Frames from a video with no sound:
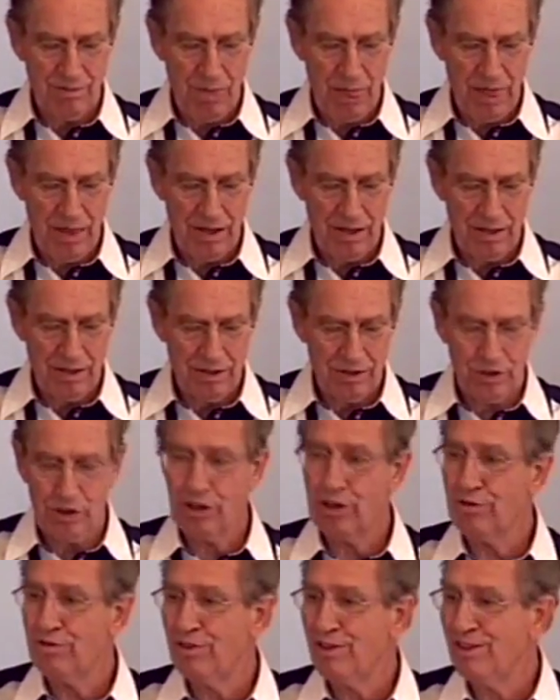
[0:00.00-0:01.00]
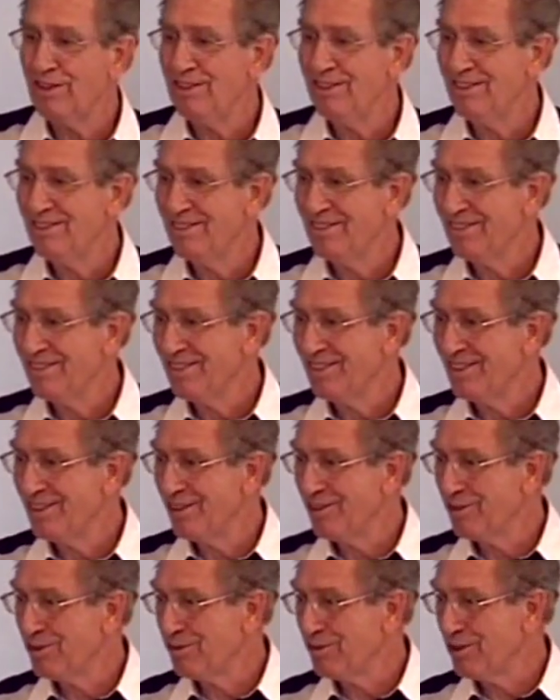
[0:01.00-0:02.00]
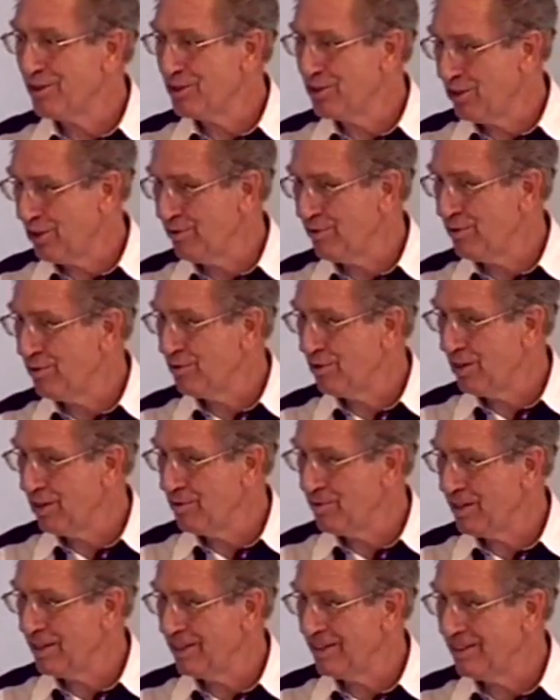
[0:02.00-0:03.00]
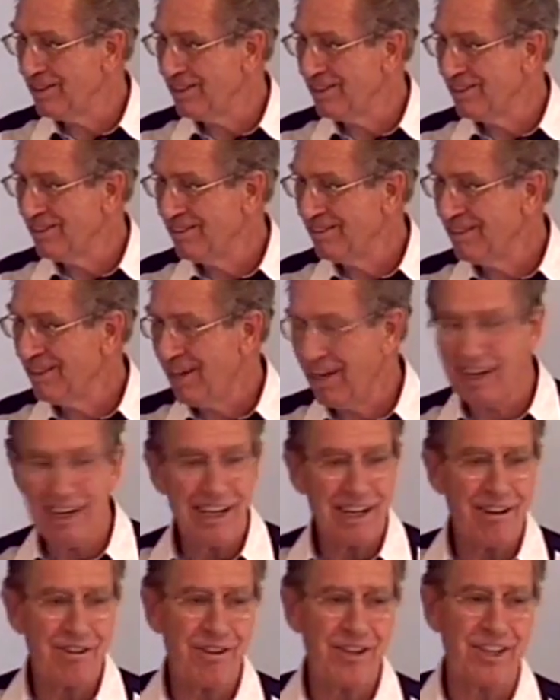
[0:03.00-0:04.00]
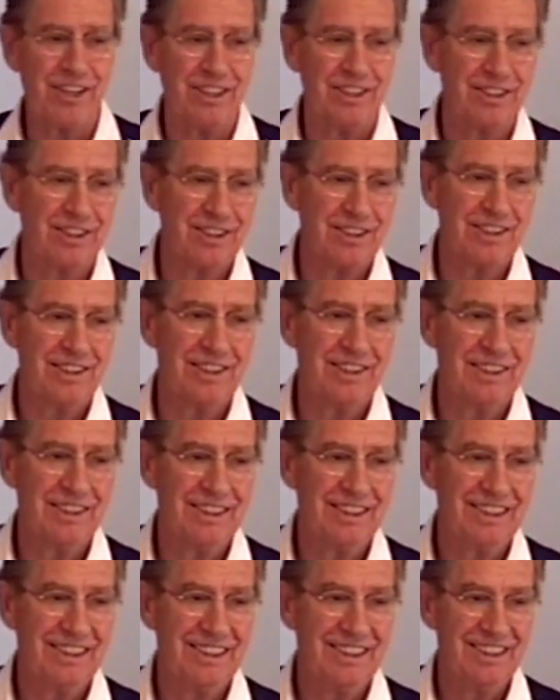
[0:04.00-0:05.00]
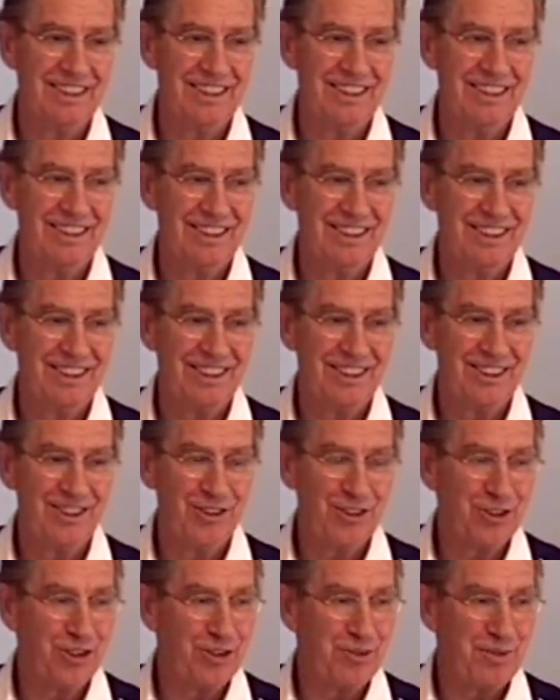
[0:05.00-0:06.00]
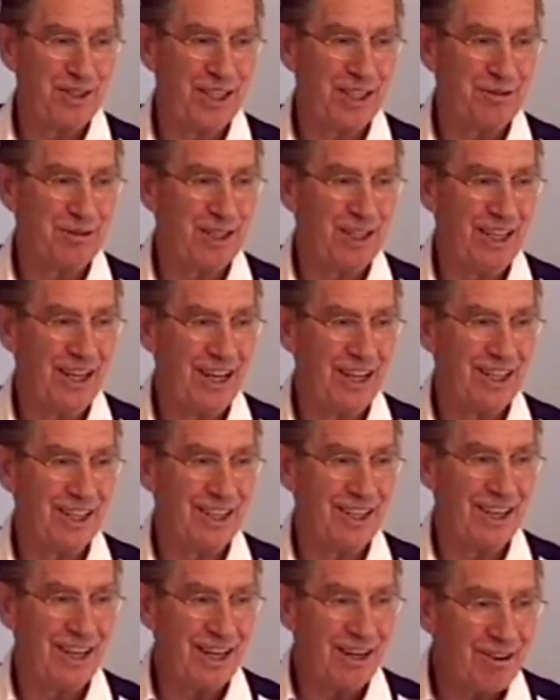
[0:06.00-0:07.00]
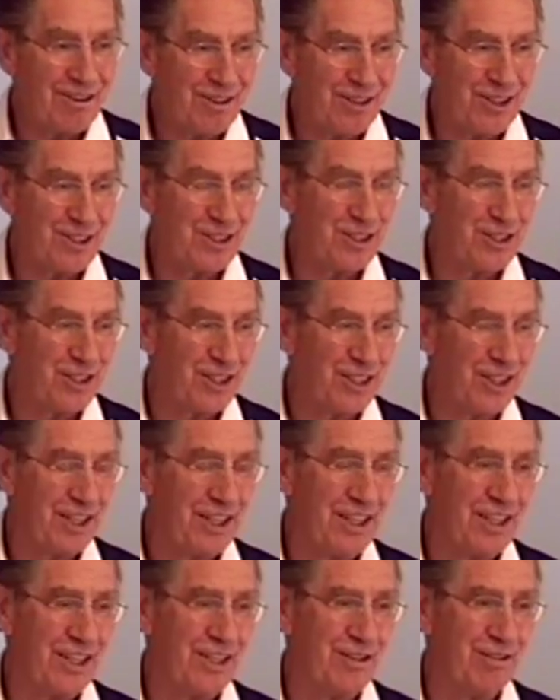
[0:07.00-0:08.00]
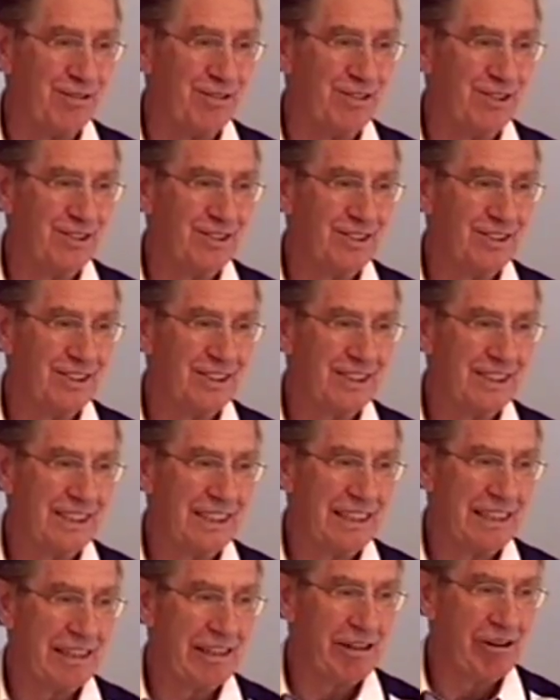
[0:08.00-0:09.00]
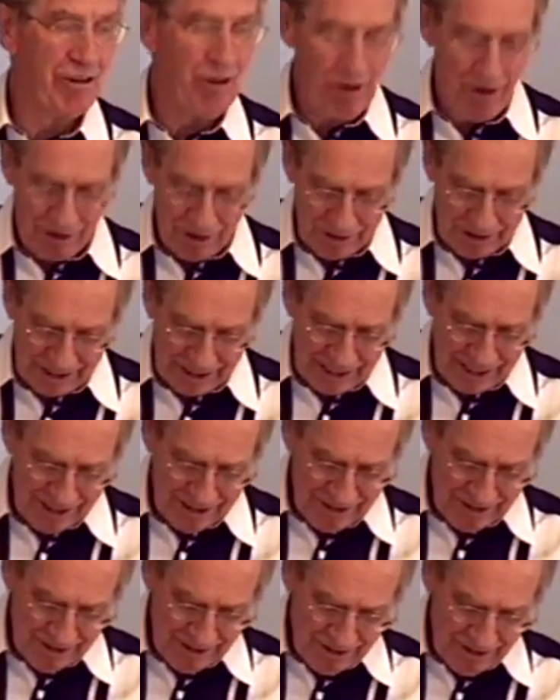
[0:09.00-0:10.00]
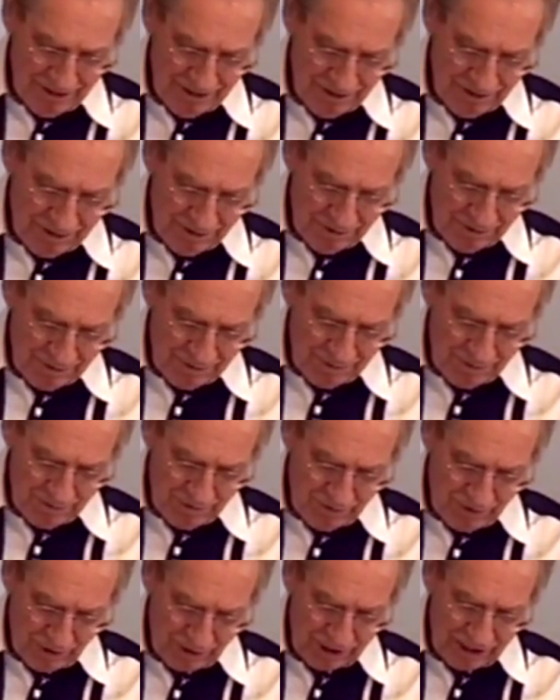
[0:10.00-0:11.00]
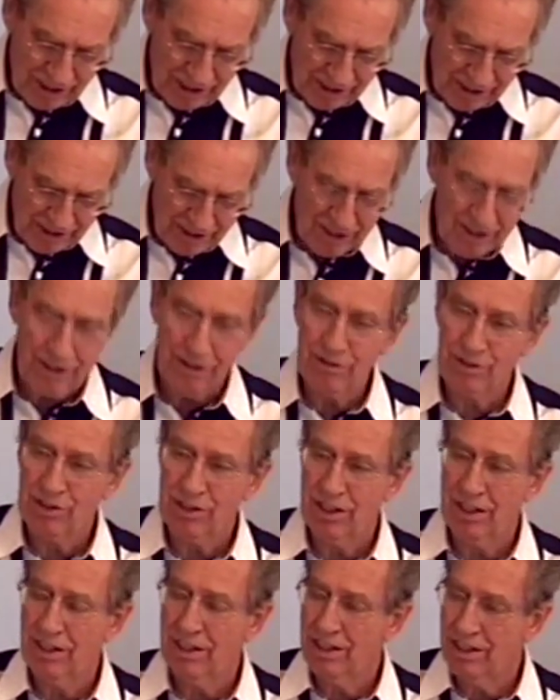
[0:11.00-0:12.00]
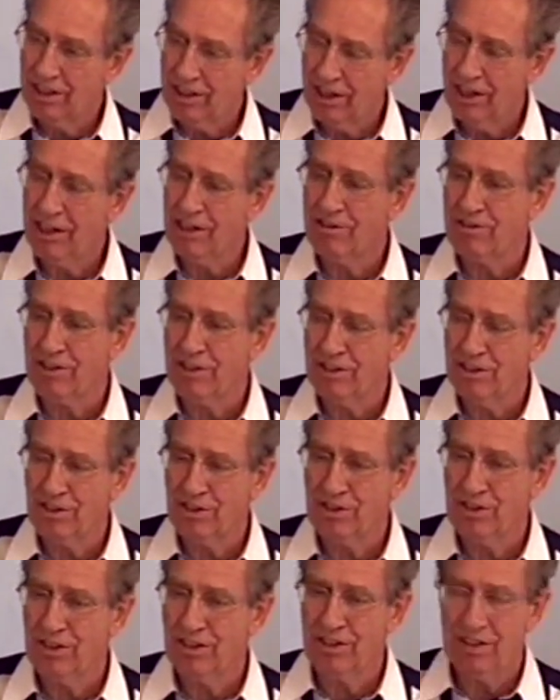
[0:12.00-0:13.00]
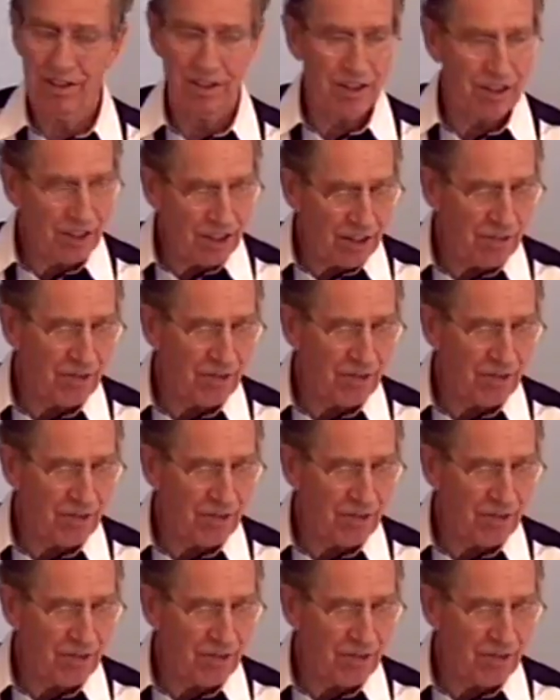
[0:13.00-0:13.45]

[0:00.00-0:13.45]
Cheerful. You know what the word cheerful really means? Hilarious. You should be able to hilariously give. Okay? For God loves a hilarious giver.